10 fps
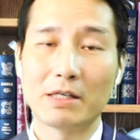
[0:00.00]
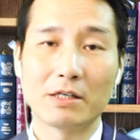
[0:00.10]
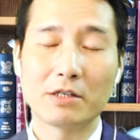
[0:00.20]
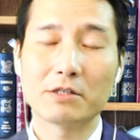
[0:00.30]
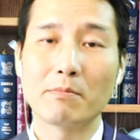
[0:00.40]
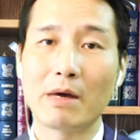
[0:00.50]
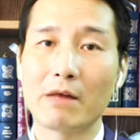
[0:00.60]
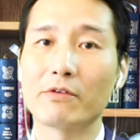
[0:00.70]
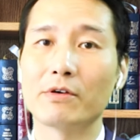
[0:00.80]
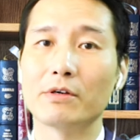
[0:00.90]
meditation
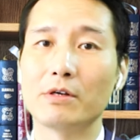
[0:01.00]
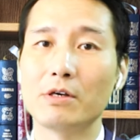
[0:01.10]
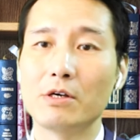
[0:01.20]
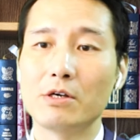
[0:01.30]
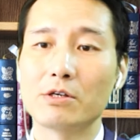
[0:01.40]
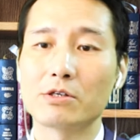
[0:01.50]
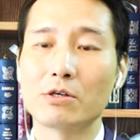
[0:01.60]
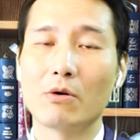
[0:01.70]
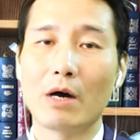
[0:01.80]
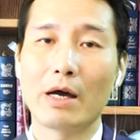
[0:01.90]
method.
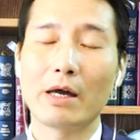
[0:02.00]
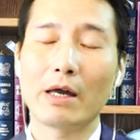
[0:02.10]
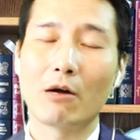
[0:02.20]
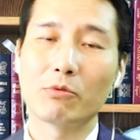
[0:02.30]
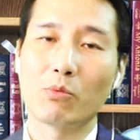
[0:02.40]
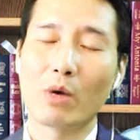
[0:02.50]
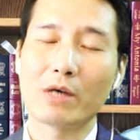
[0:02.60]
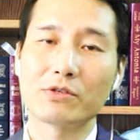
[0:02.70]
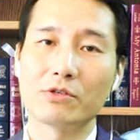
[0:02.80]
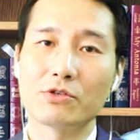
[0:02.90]
So I helped
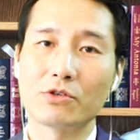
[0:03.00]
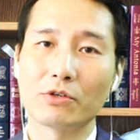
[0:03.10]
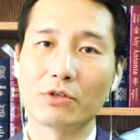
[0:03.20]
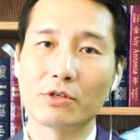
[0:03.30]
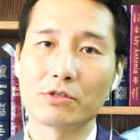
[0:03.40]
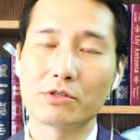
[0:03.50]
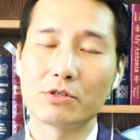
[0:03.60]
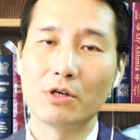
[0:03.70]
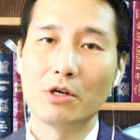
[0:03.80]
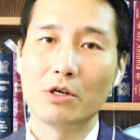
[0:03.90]
Western journalists
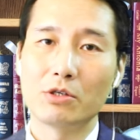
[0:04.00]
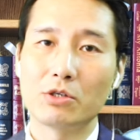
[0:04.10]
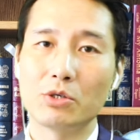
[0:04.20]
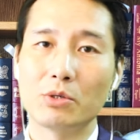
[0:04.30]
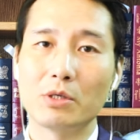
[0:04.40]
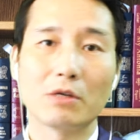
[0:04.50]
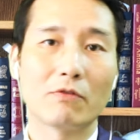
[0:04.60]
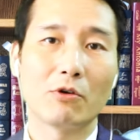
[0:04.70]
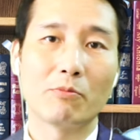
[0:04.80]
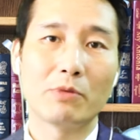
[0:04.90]
to
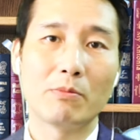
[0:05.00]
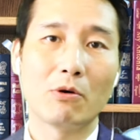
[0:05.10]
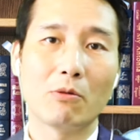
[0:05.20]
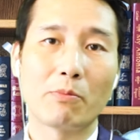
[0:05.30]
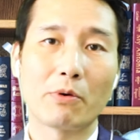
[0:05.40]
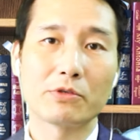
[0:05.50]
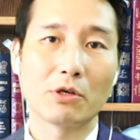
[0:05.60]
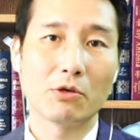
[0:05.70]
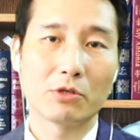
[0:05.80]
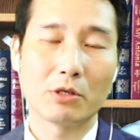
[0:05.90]
interview people
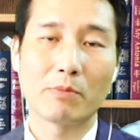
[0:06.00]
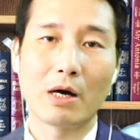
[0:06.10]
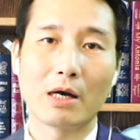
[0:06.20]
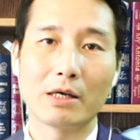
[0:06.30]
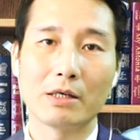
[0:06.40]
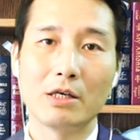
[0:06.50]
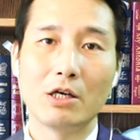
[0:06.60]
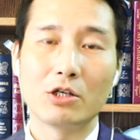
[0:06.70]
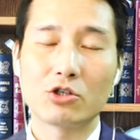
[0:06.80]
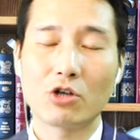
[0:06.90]
persecuted by
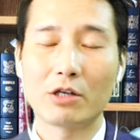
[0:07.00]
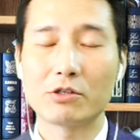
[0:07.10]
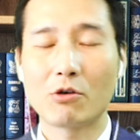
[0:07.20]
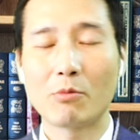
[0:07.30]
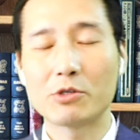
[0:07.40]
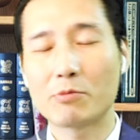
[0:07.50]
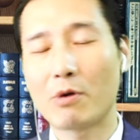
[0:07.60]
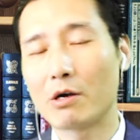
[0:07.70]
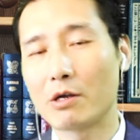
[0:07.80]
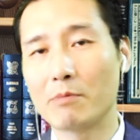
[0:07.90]
Chinese Communist
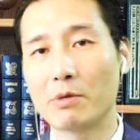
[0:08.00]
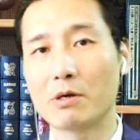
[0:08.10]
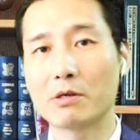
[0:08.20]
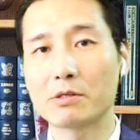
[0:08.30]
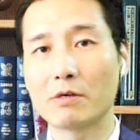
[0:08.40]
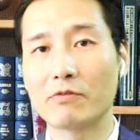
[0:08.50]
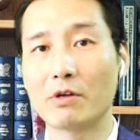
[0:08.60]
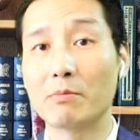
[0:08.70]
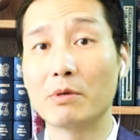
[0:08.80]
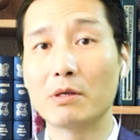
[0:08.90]
Party because of
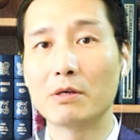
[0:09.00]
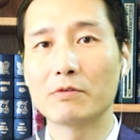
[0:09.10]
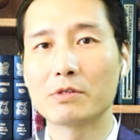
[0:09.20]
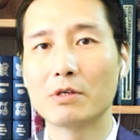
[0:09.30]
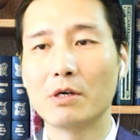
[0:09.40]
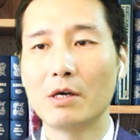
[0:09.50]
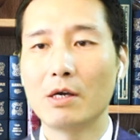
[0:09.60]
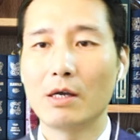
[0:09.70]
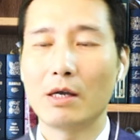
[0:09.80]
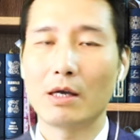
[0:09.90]
their beliefs.
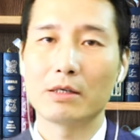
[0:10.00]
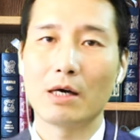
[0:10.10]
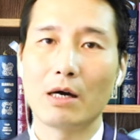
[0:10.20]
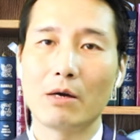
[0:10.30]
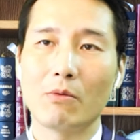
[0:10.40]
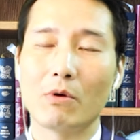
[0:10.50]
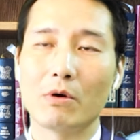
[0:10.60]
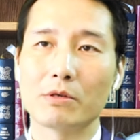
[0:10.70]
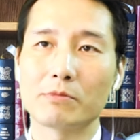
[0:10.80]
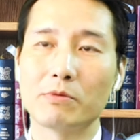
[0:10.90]
And I
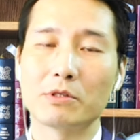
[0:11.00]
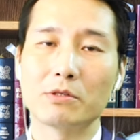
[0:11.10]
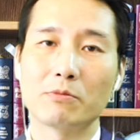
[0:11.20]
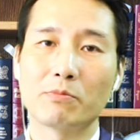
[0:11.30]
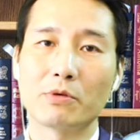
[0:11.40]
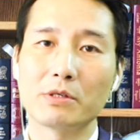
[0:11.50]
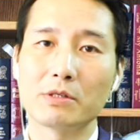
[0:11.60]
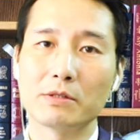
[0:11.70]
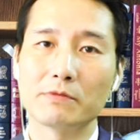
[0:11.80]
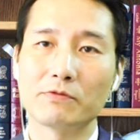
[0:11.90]
was put into
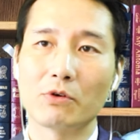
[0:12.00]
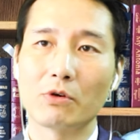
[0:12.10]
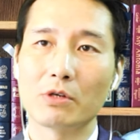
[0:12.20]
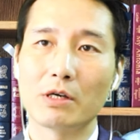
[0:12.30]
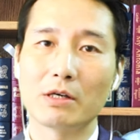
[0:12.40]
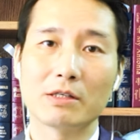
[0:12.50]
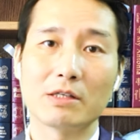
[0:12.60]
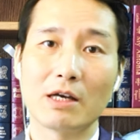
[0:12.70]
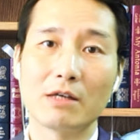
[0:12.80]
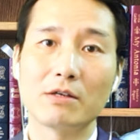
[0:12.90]
prison for nearly
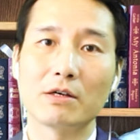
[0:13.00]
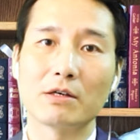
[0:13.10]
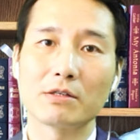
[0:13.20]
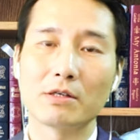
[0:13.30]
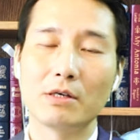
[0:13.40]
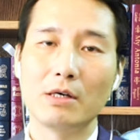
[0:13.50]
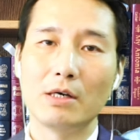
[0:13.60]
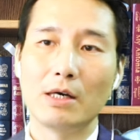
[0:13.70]
10 years.